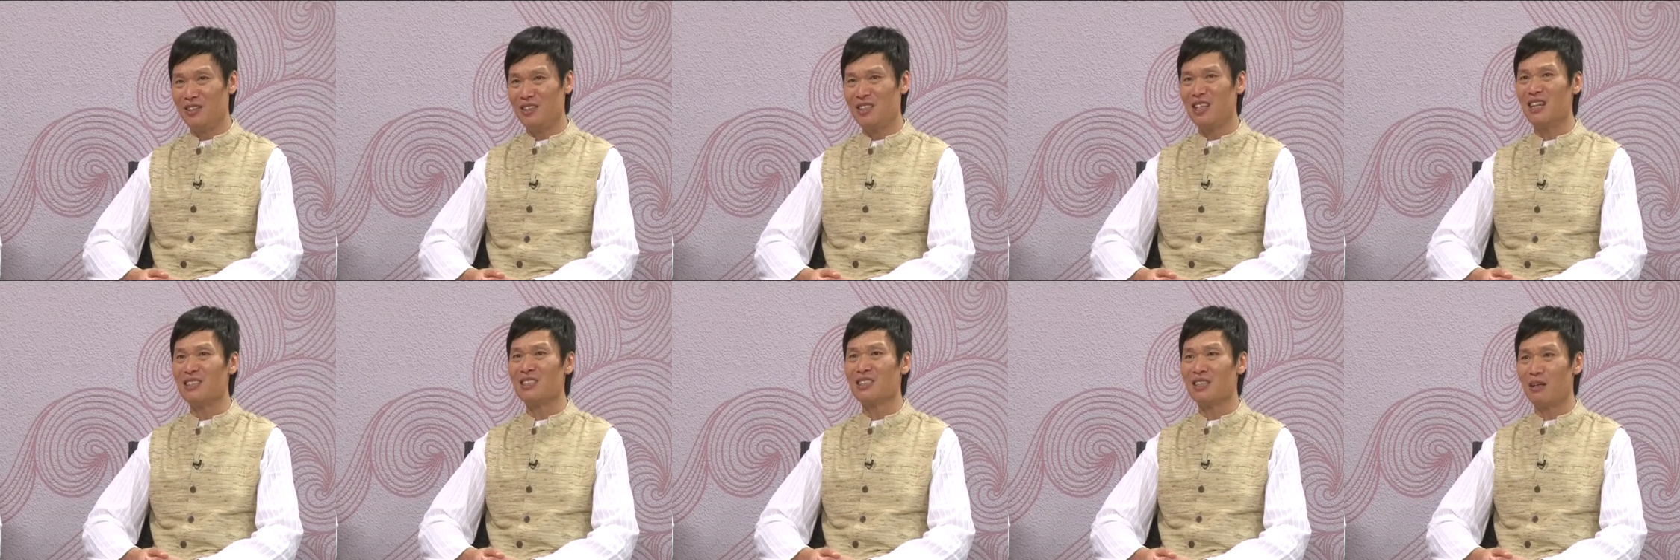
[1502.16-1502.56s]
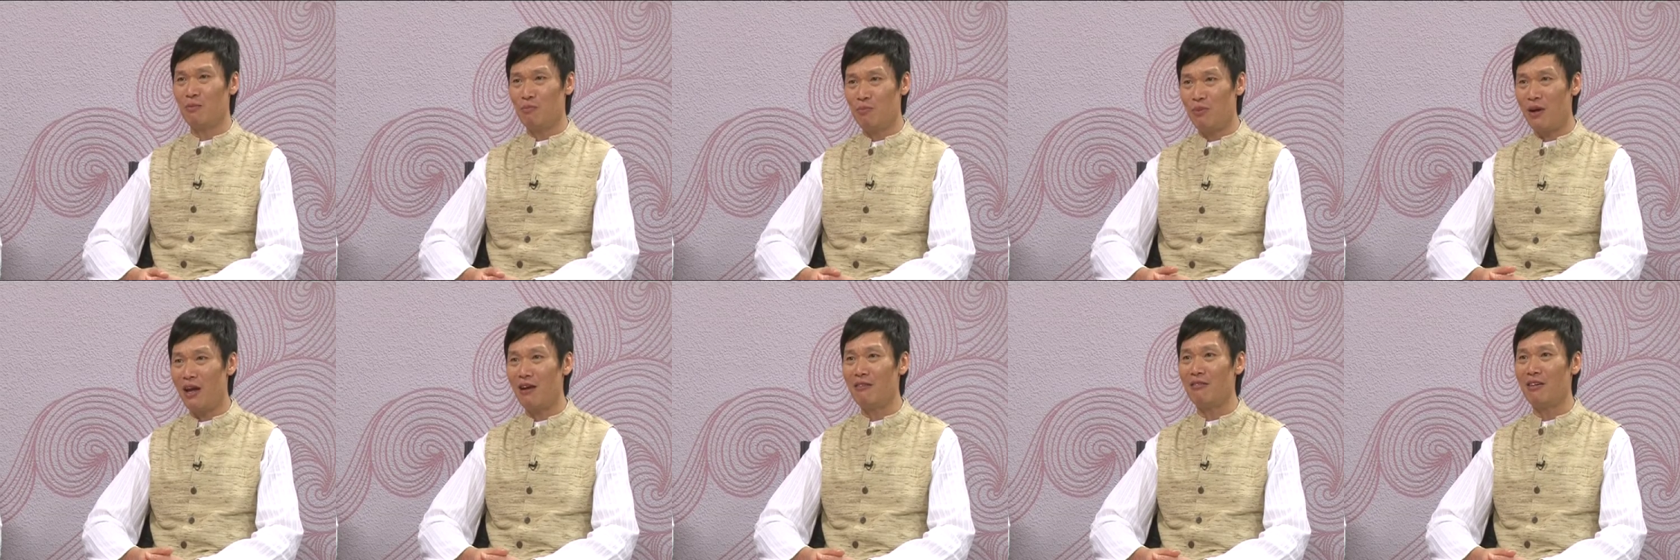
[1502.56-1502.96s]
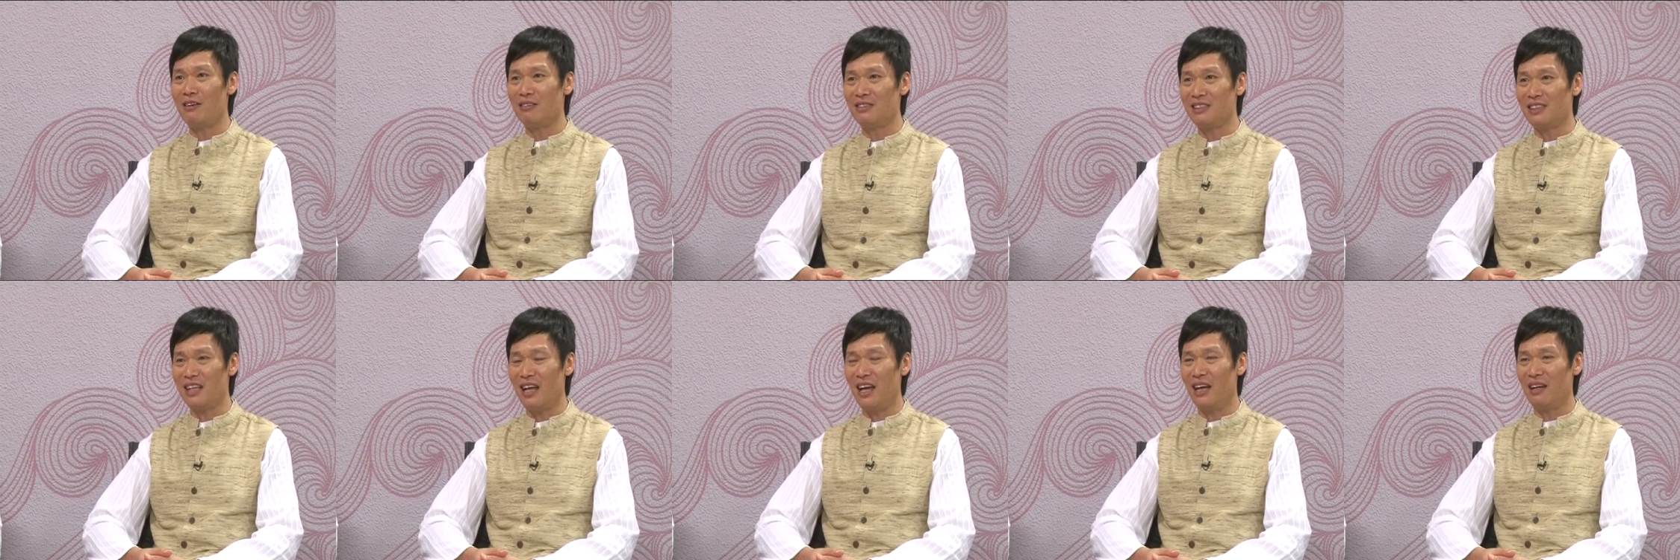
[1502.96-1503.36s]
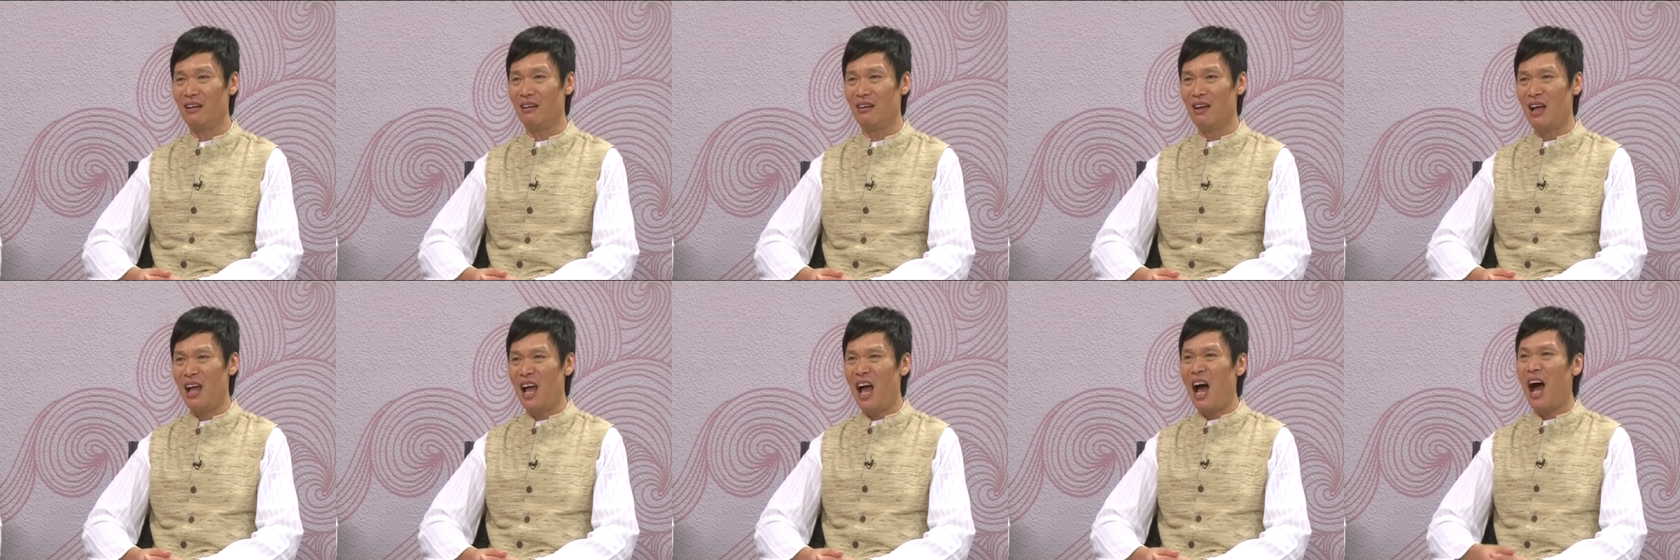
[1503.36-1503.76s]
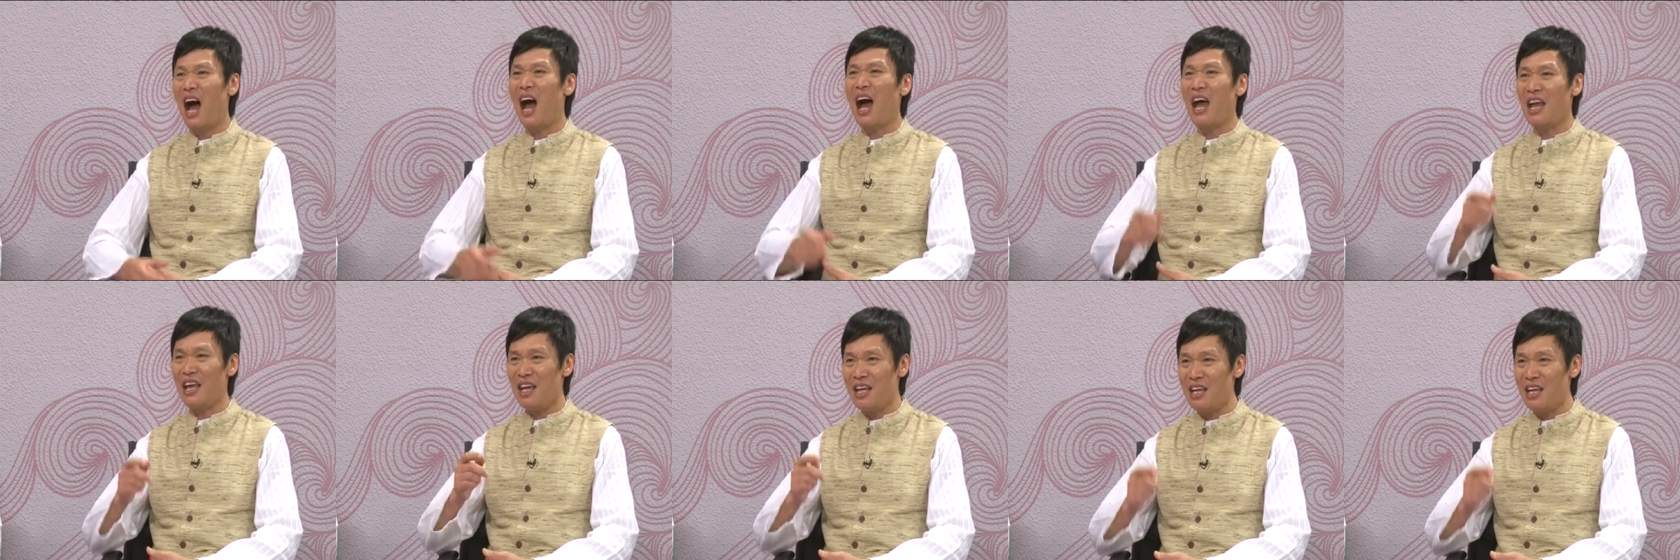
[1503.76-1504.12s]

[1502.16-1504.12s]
said some parents said, I